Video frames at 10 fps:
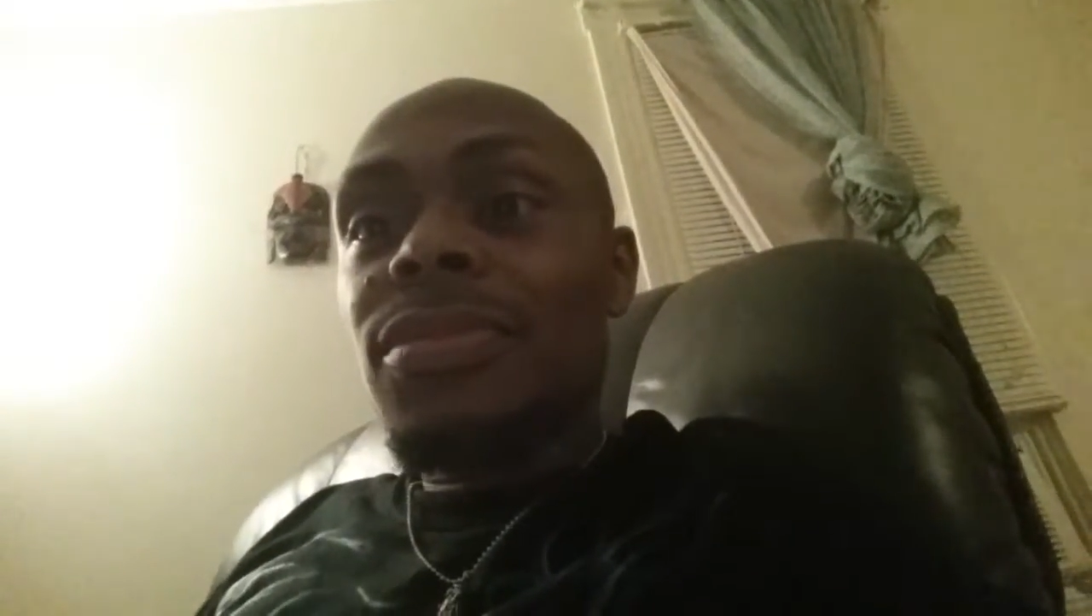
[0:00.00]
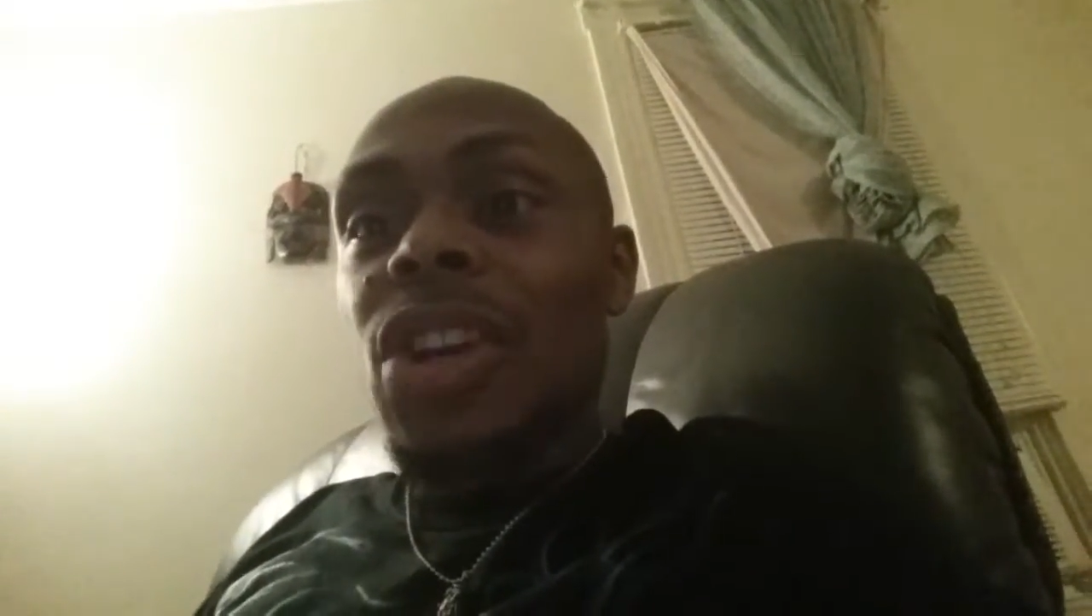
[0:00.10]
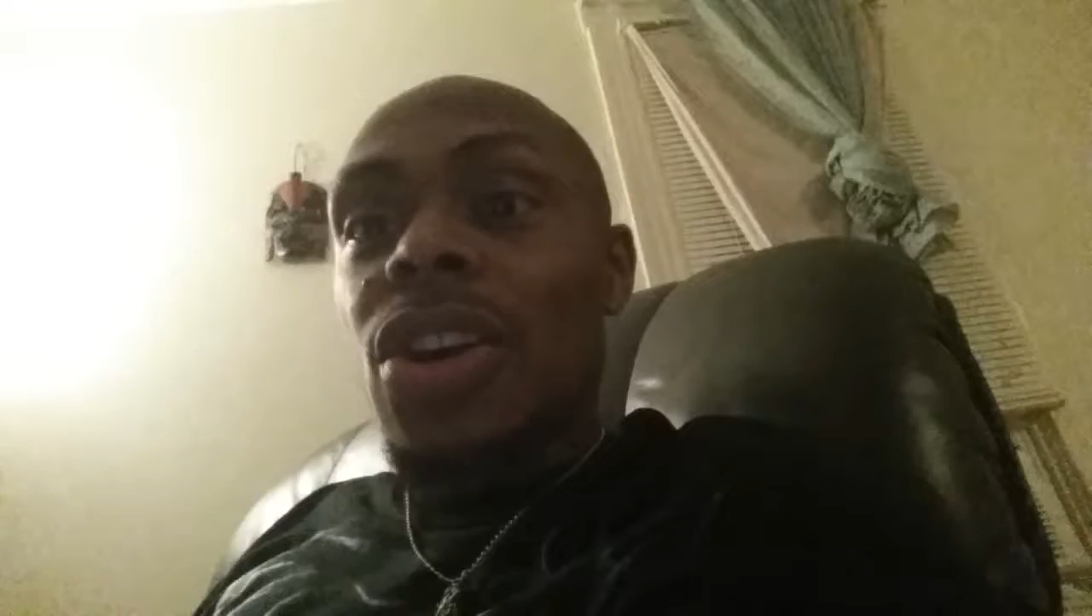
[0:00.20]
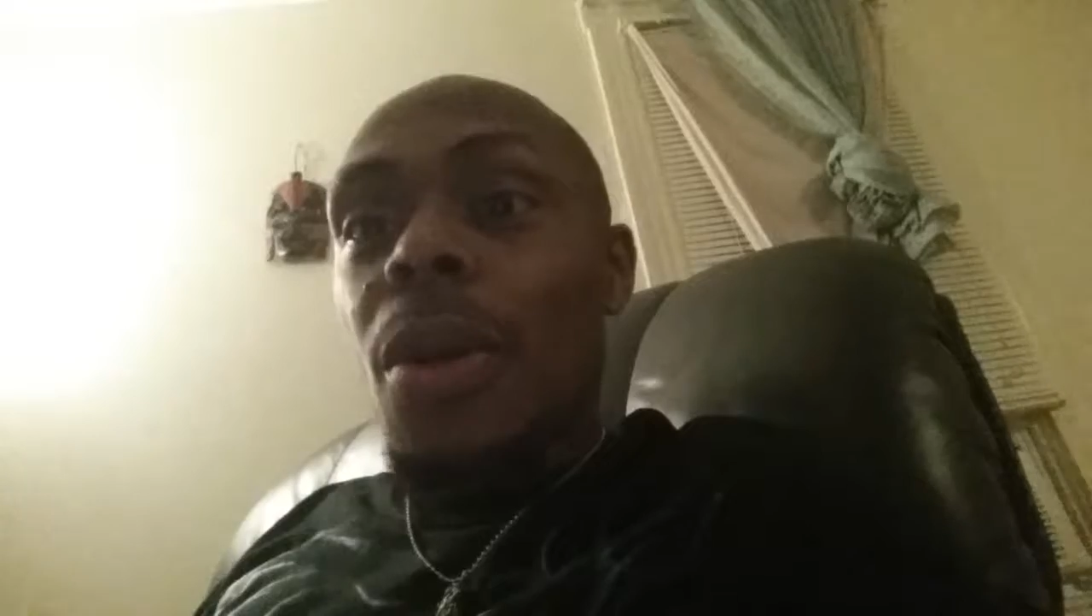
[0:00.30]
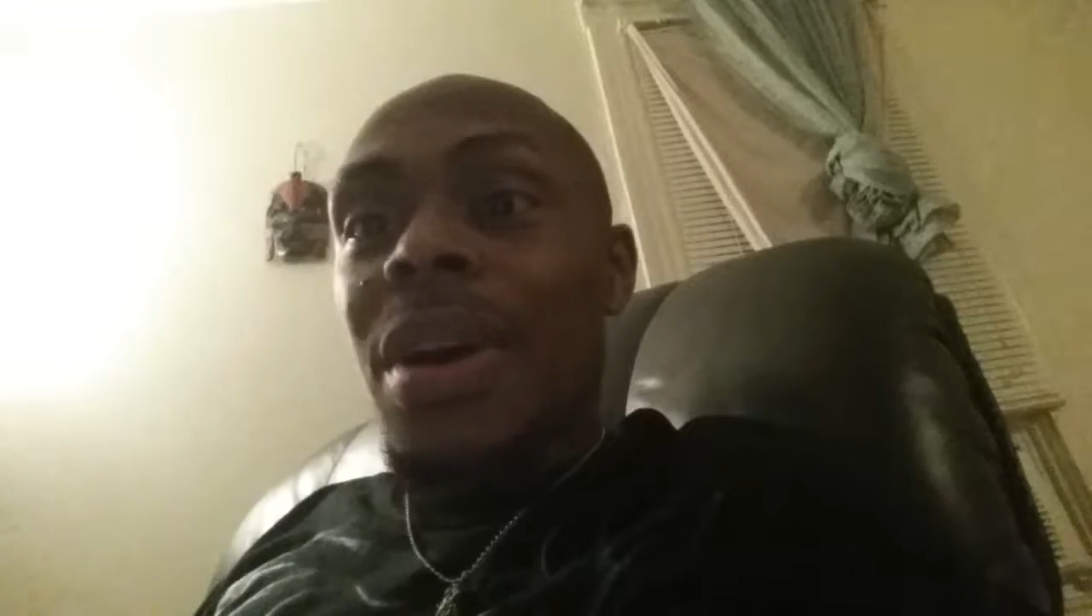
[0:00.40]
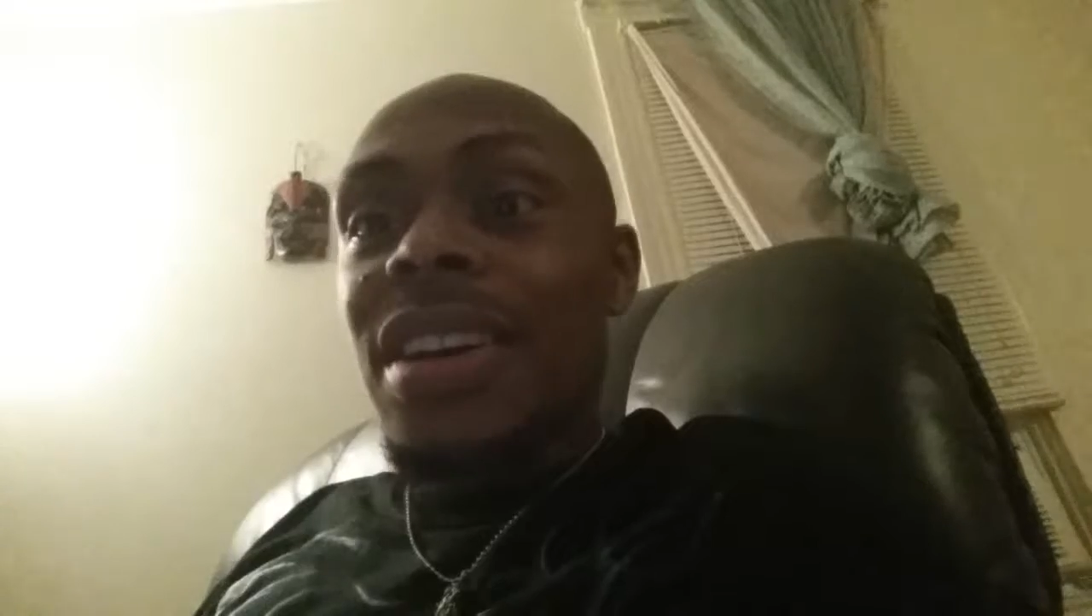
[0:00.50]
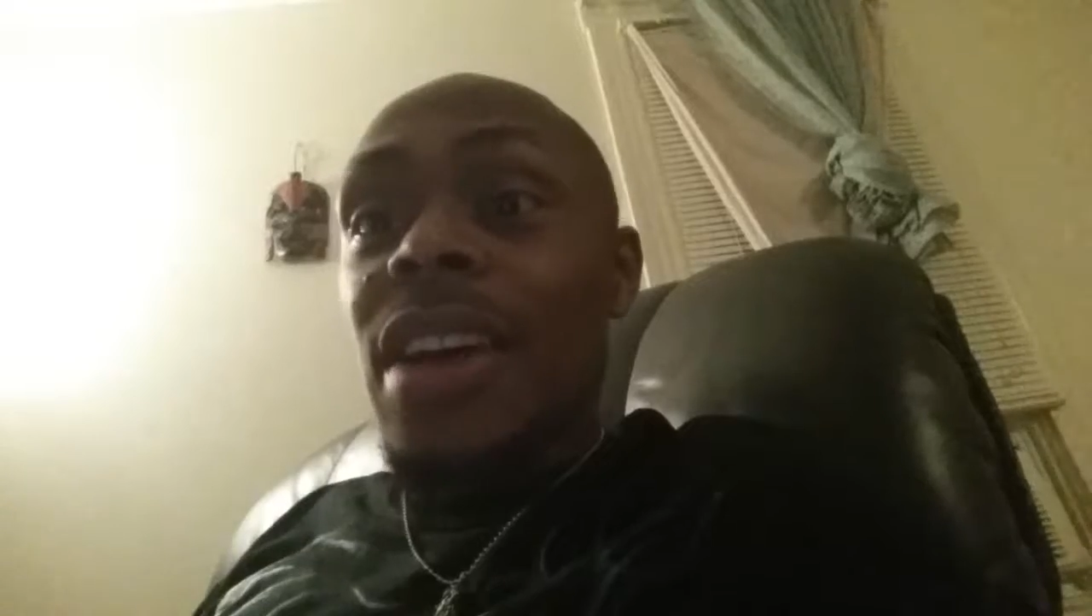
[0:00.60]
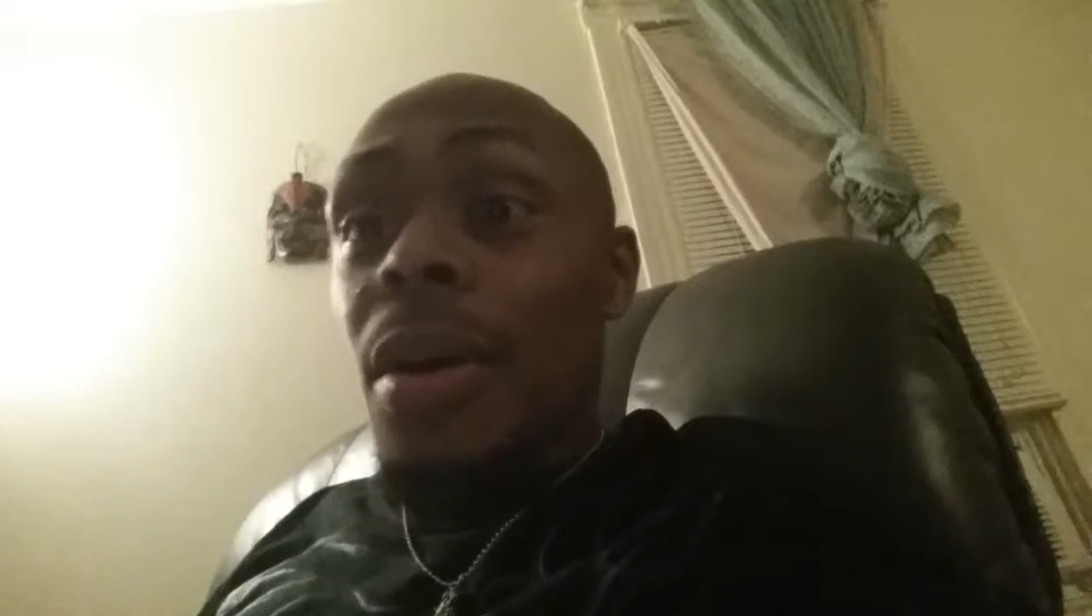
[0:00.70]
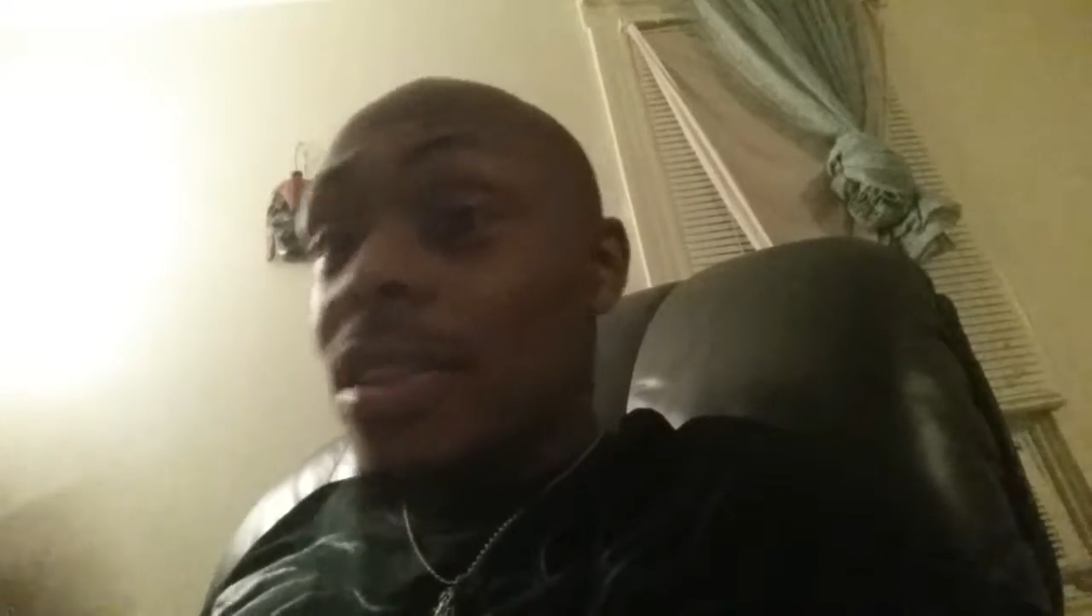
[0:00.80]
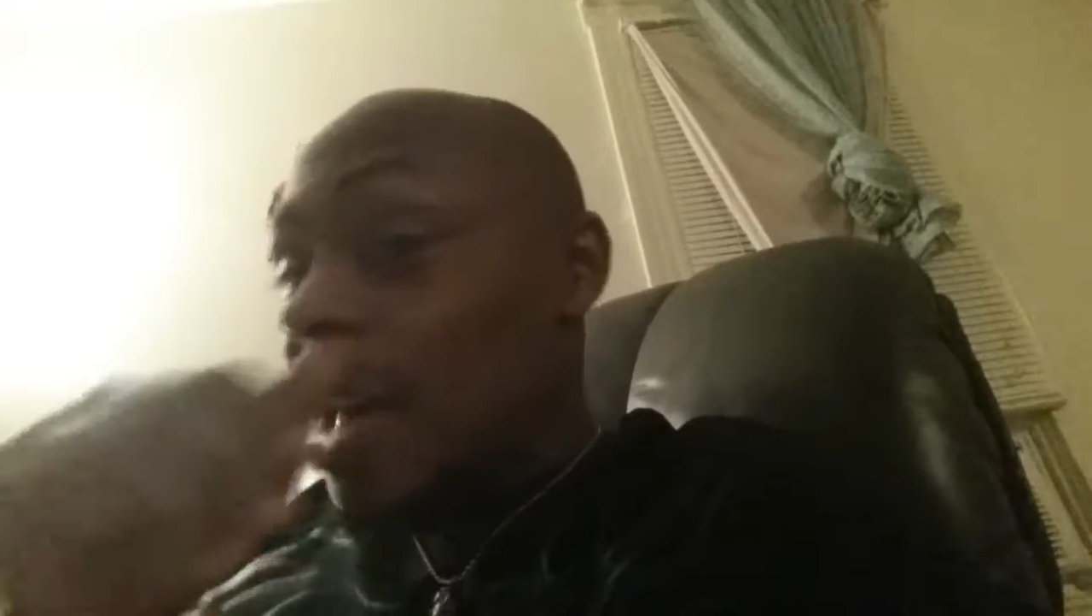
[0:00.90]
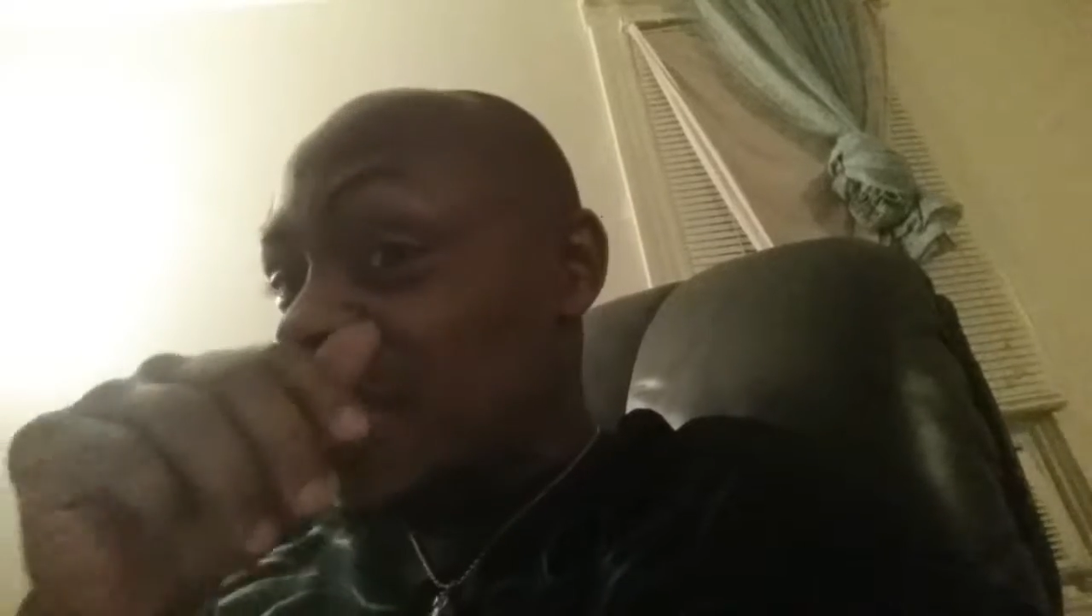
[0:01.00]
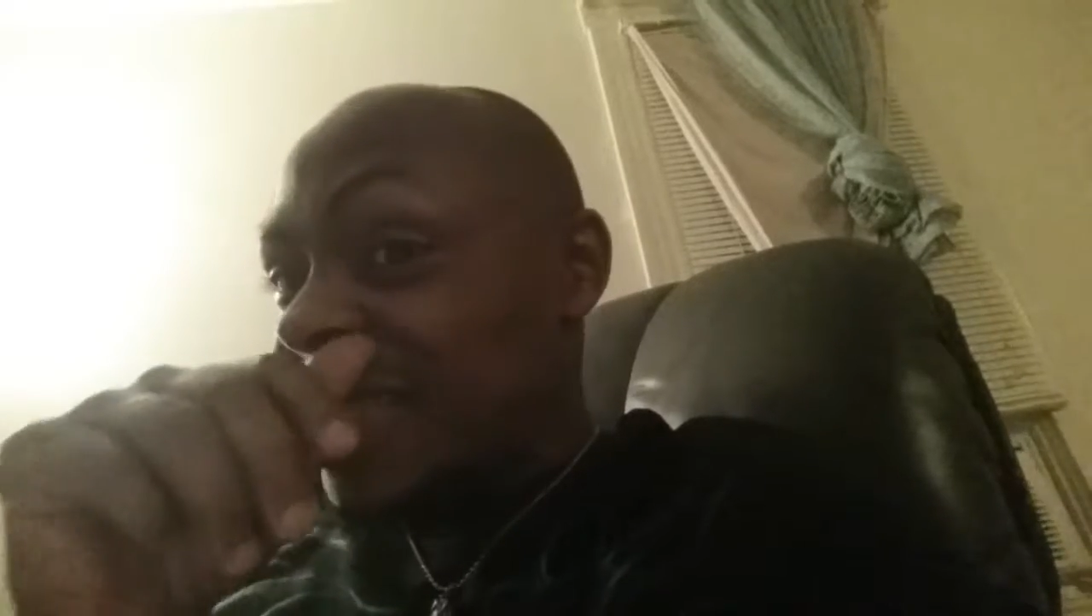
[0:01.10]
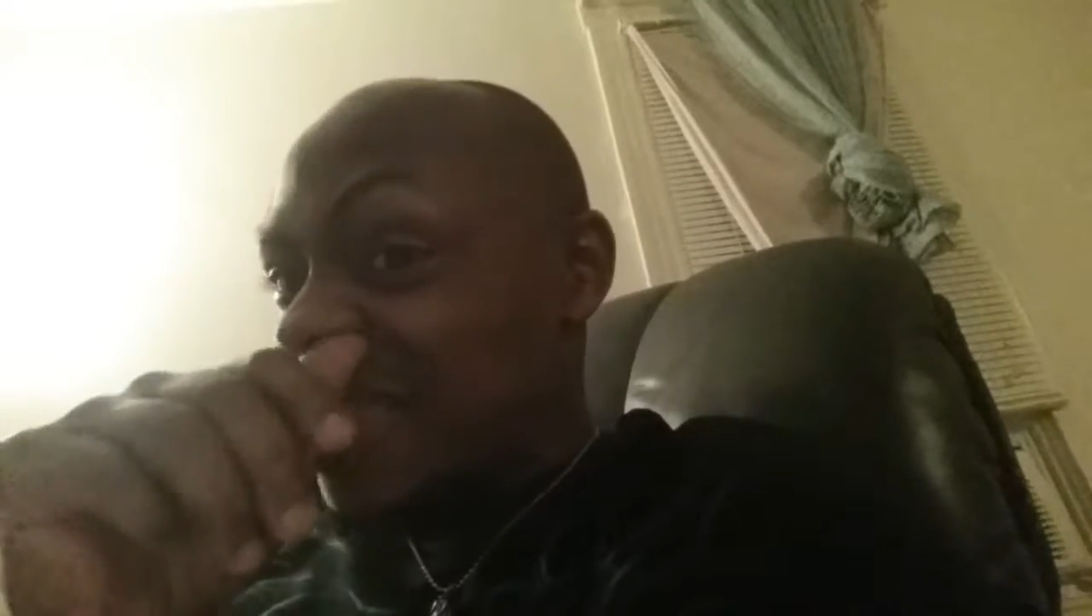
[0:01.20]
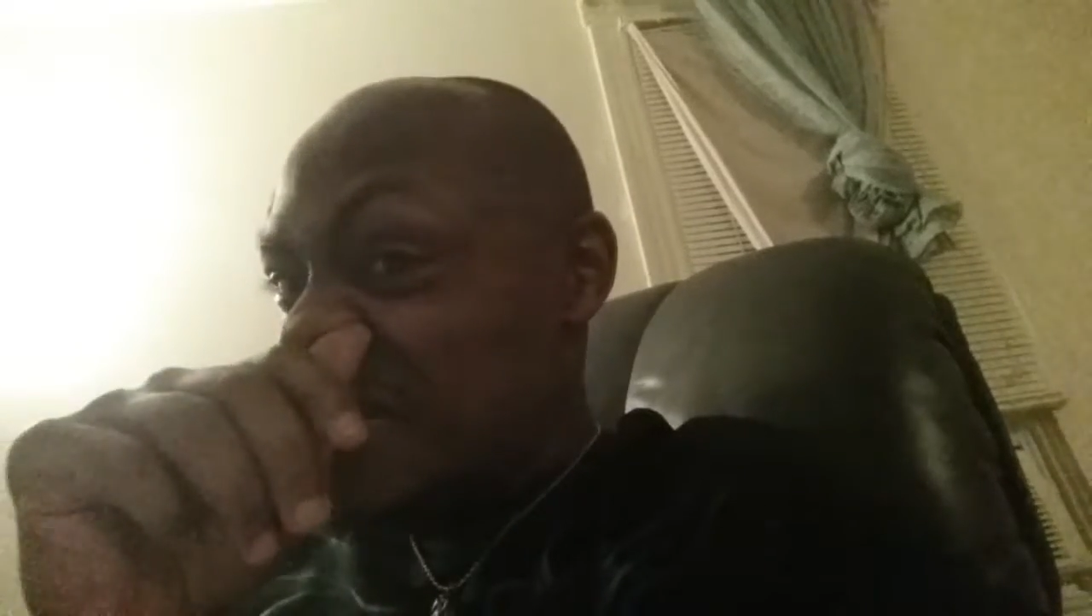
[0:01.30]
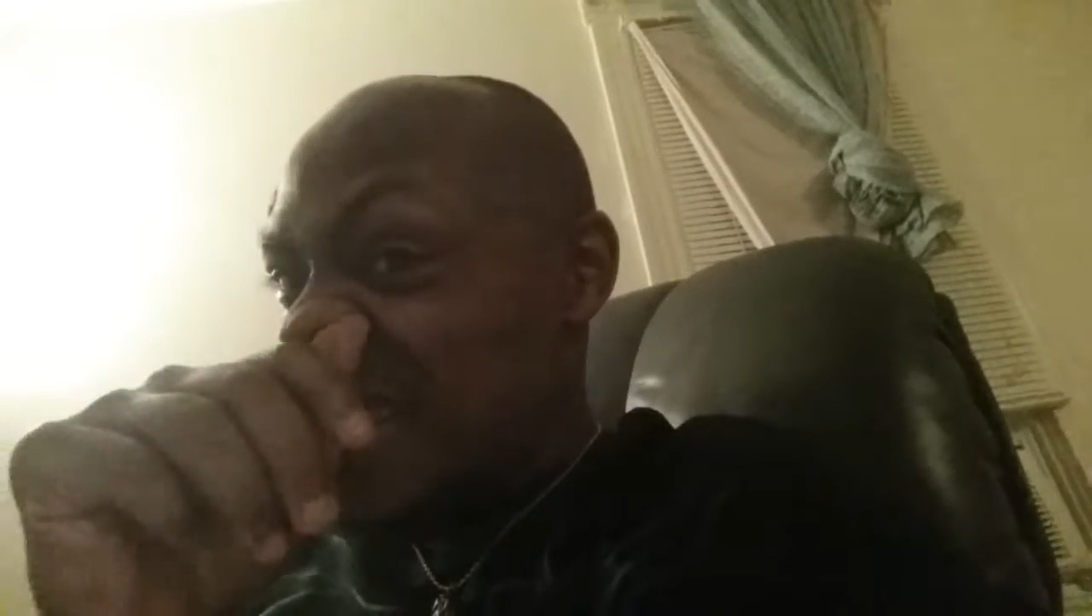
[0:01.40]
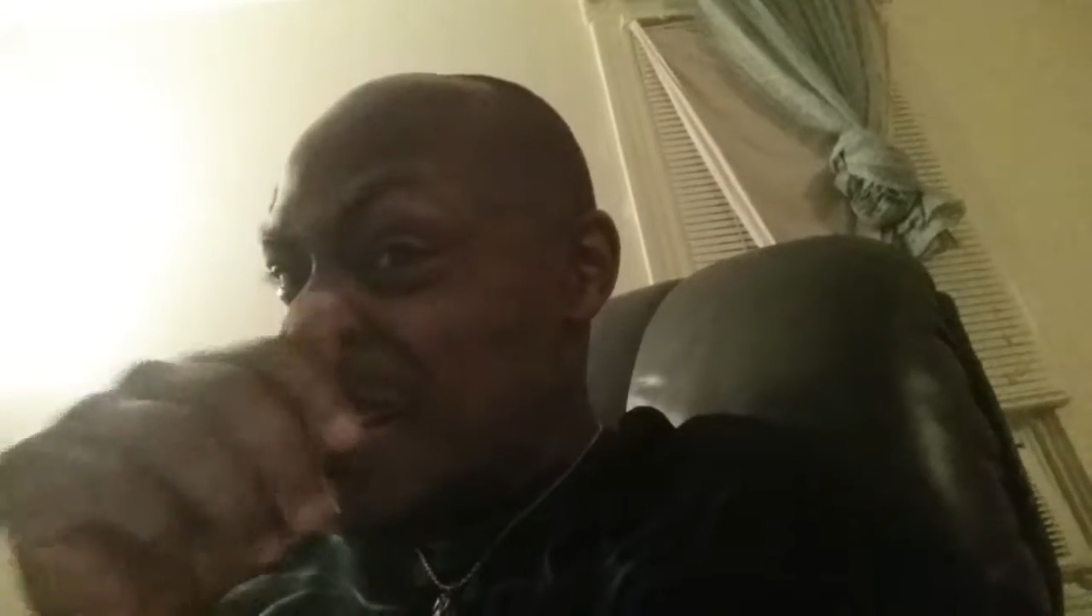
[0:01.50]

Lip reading: You know, but that's near the...